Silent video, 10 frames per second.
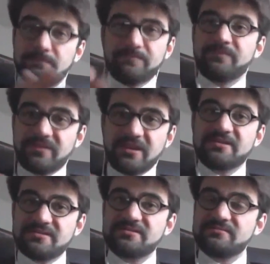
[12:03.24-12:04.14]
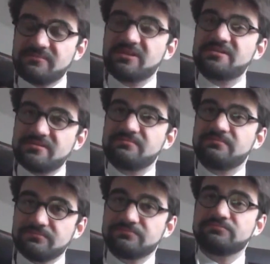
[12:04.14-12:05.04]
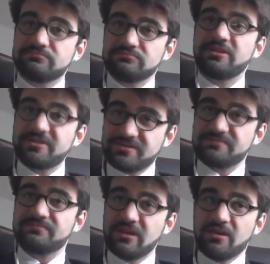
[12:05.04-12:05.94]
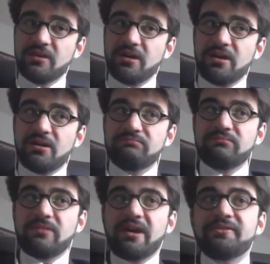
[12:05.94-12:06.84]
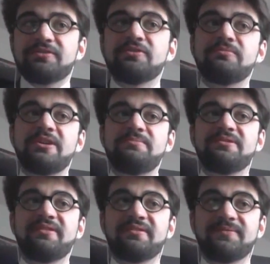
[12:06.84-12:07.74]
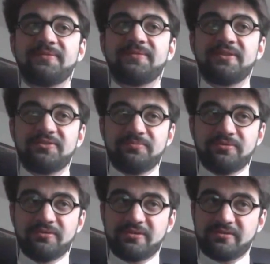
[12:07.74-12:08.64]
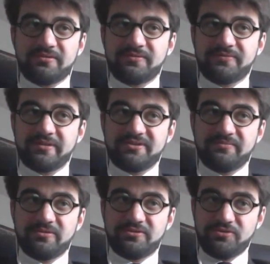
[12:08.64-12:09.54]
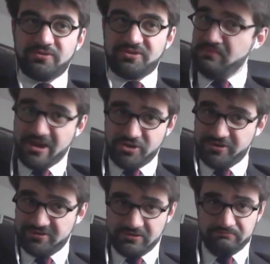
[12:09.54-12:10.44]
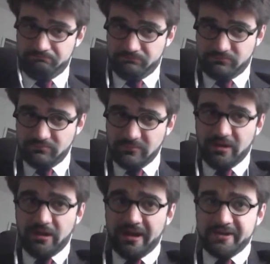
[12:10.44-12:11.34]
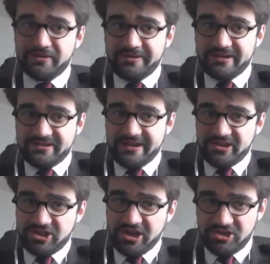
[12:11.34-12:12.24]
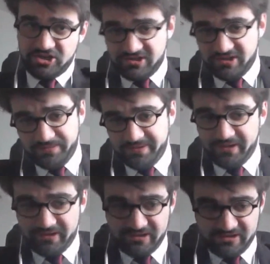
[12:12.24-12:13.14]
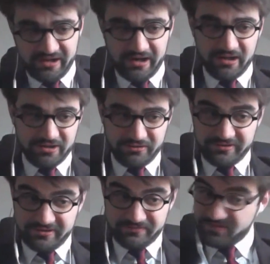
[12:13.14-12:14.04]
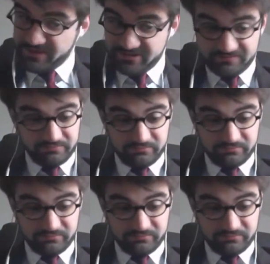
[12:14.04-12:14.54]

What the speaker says: Yes, yes, yes. I don't know, maybe that Facebook, for example, took some measures. I know that they changed something in their algorithms, but